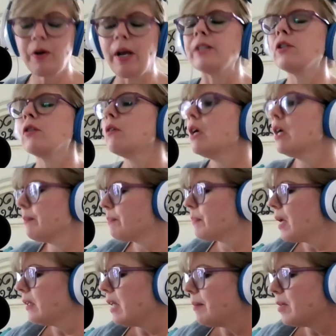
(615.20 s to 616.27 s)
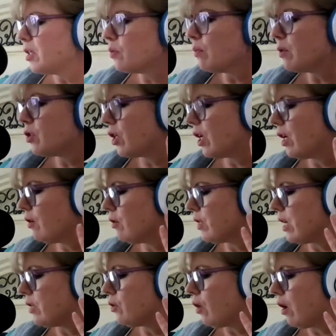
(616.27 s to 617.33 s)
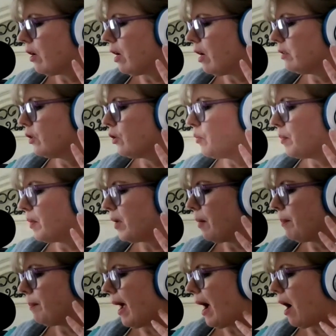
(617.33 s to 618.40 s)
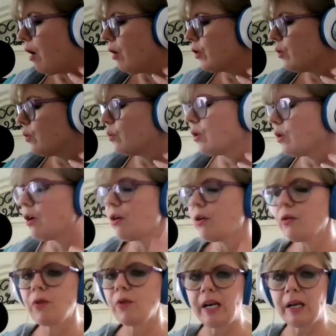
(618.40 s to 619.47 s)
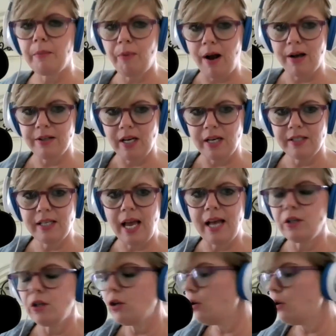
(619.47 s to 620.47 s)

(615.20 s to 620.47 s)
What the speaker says: Okay, so let me switch gears and talk a little bit about your writing process. And